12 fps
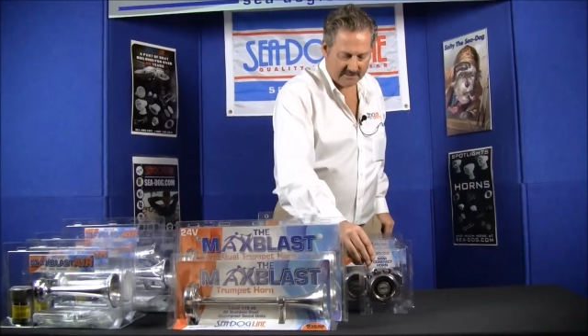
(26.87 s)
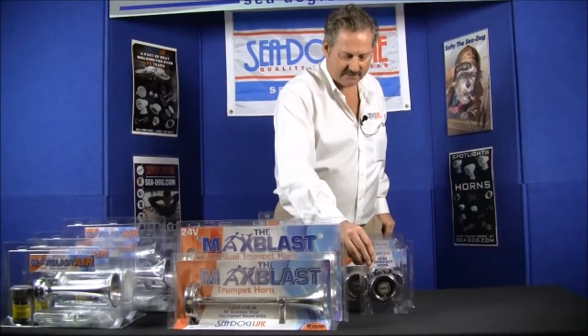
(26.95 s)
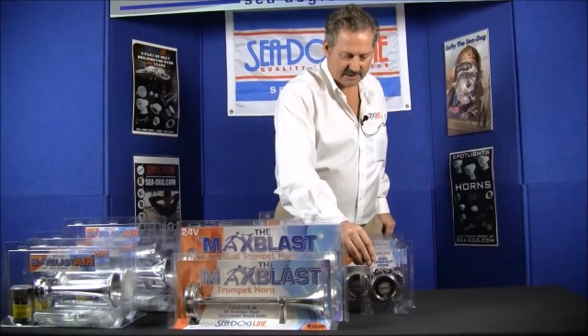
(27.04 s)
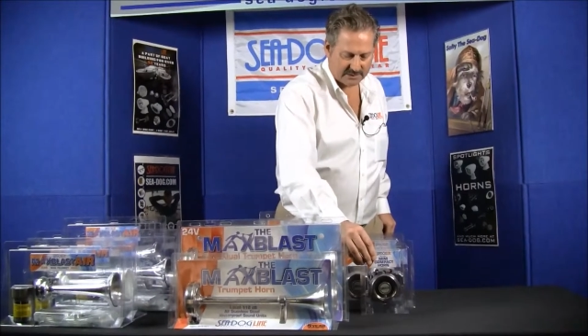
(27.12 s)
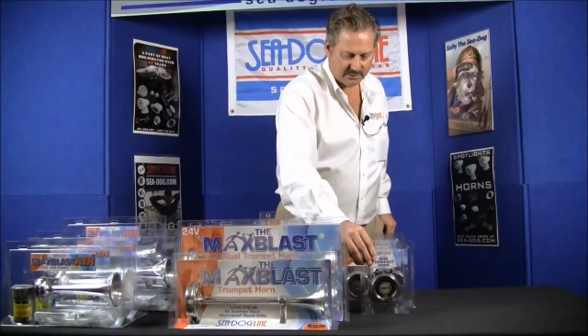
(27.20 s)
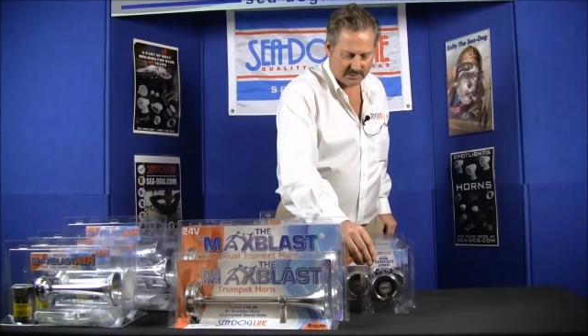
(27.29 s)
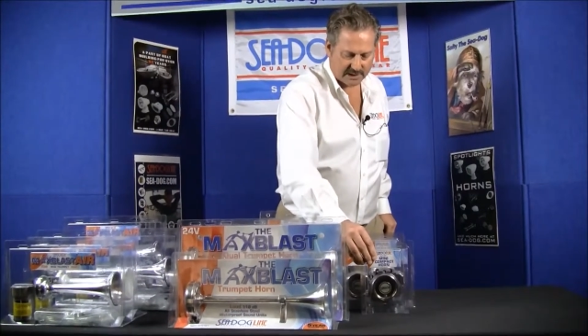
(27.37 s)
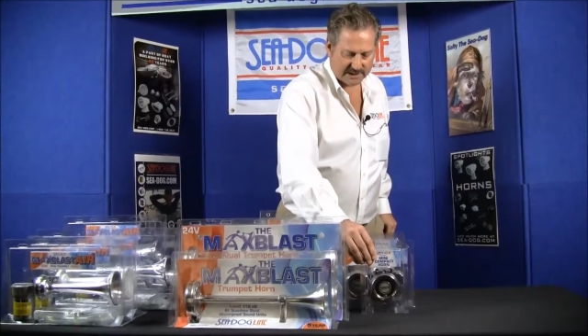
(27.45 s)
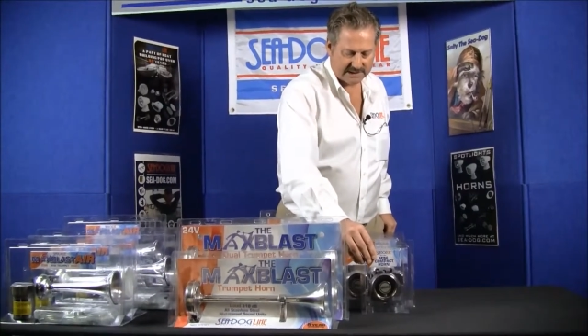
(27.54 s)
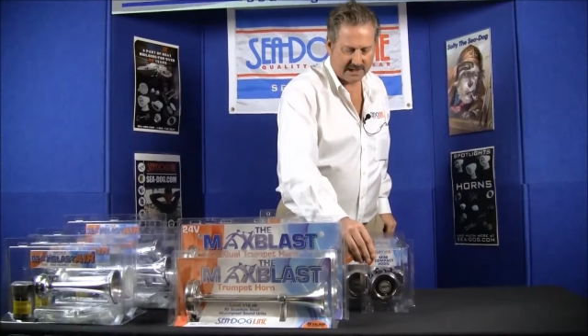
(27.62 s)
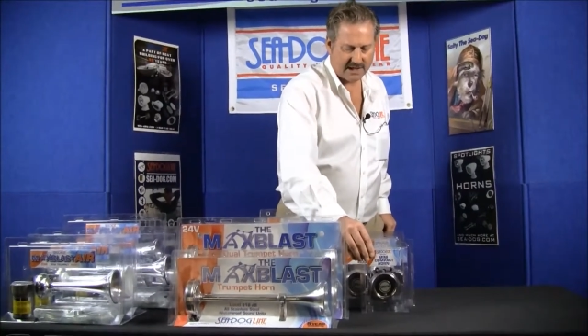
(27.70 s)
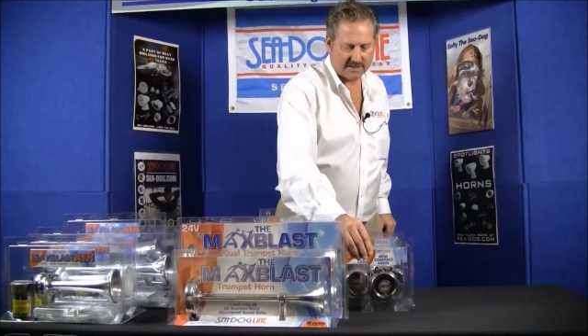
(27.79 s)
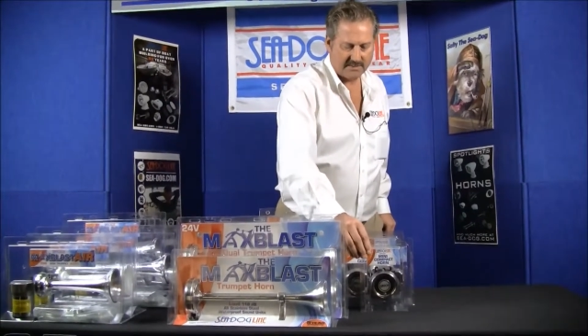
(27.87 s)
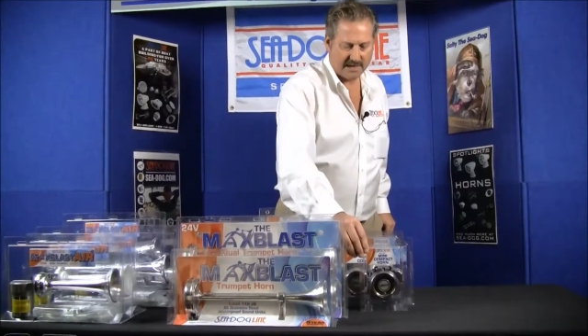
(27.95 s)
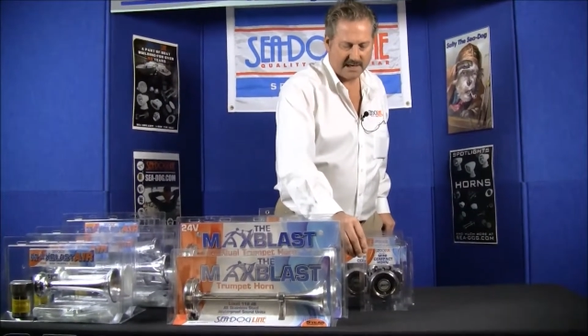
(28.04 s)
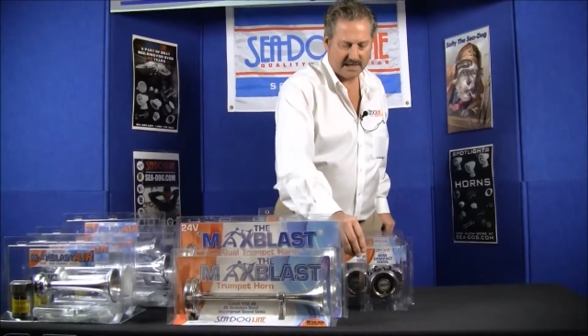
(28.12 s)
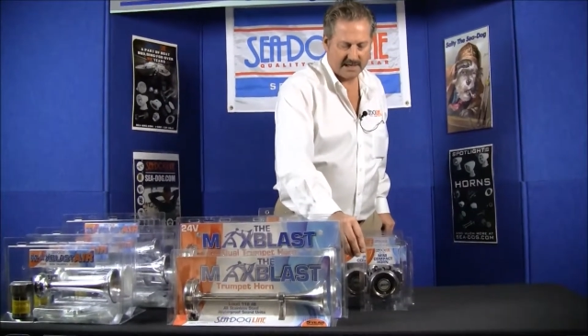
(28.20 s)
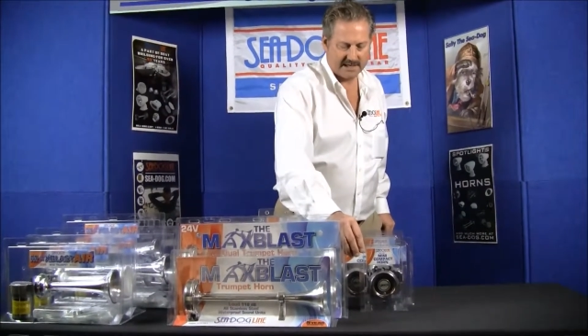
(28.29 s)
First one we're going to talk
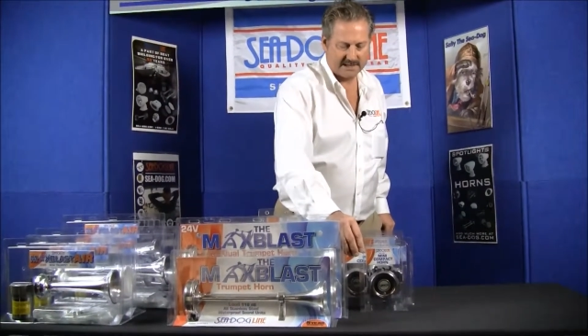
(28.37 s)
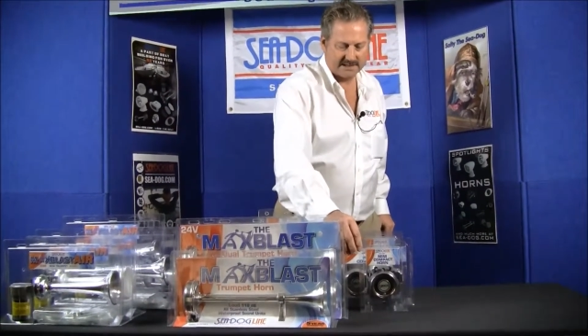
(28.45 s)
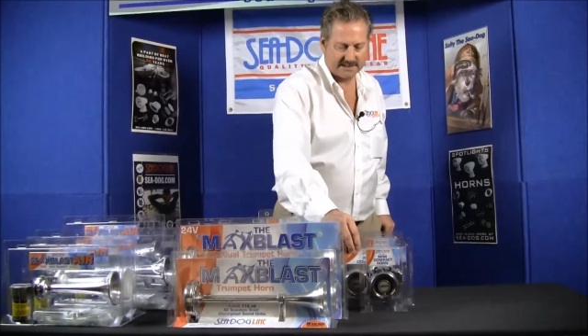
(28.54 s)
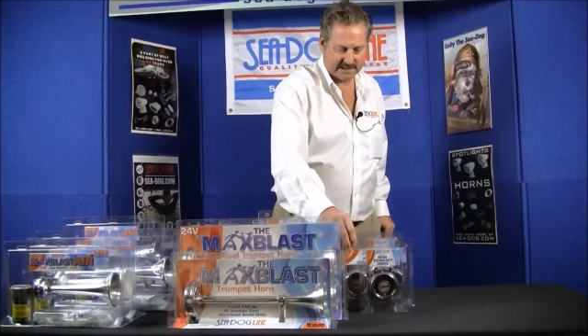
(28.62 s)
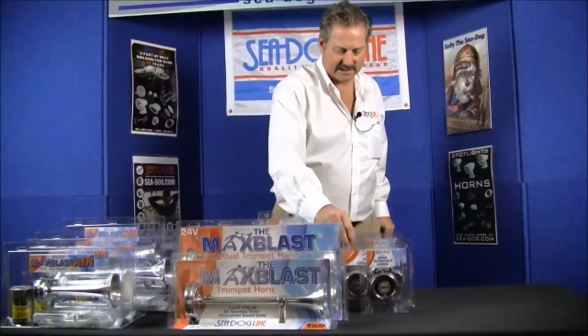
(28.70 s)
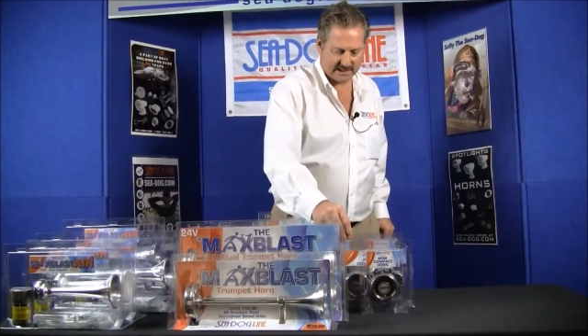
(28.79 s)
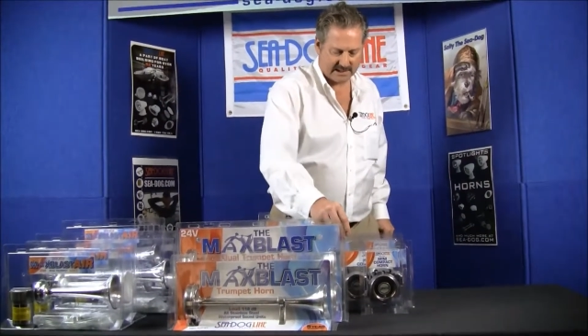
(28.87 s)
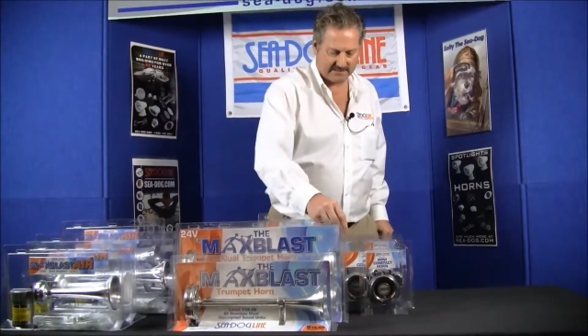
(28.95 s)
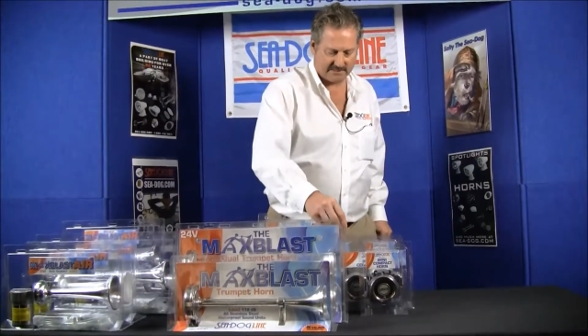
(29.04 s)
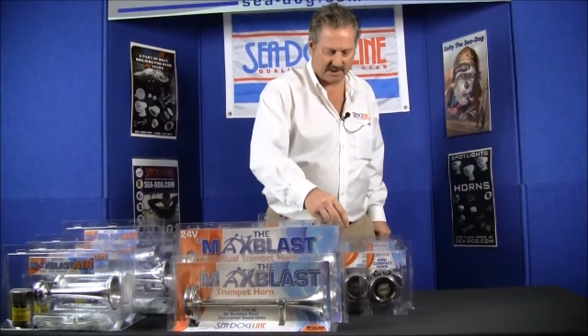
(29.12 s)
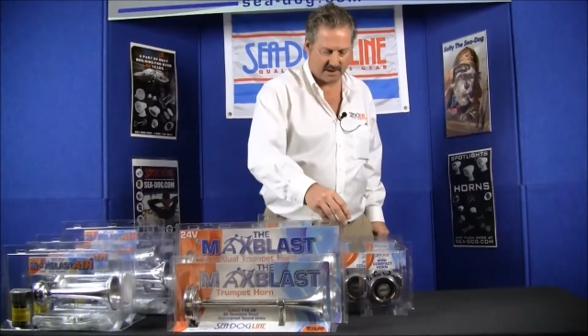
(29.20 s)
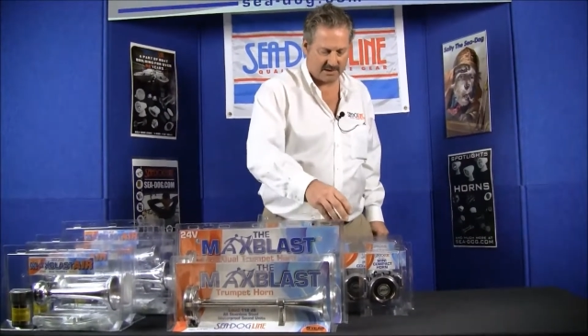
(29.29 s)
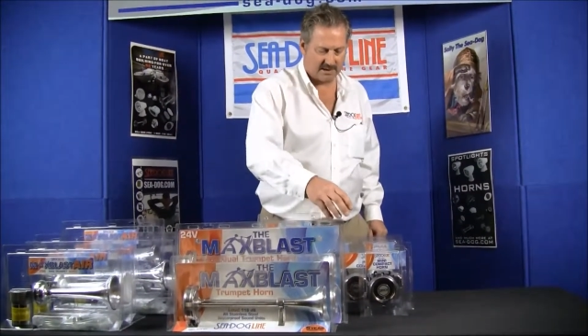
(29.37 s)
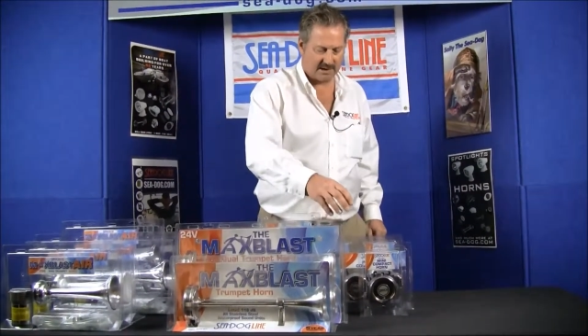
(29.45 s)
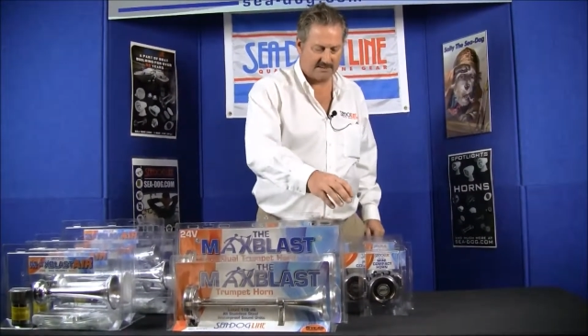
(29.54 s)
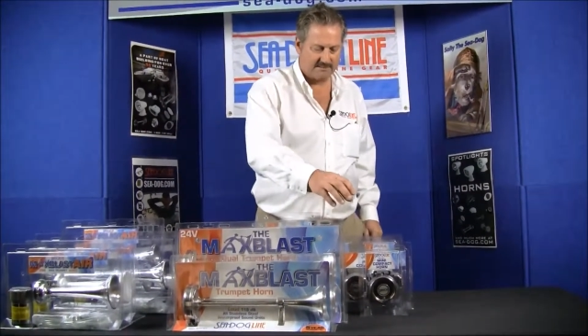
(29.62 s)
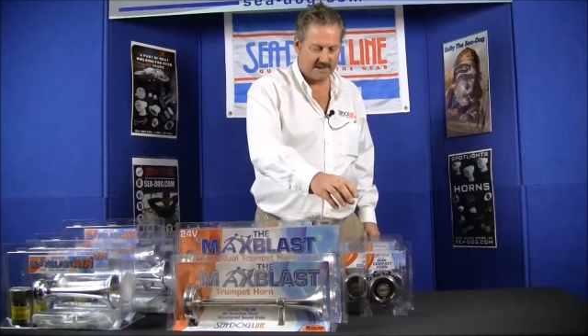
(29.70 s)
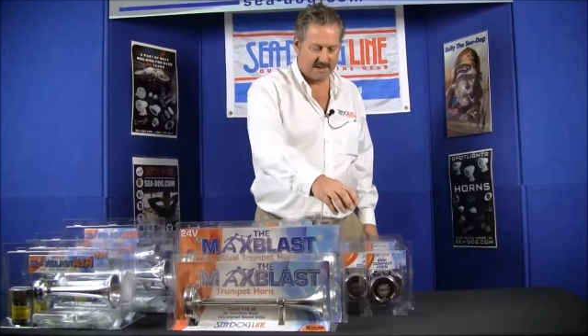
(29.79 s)
about is our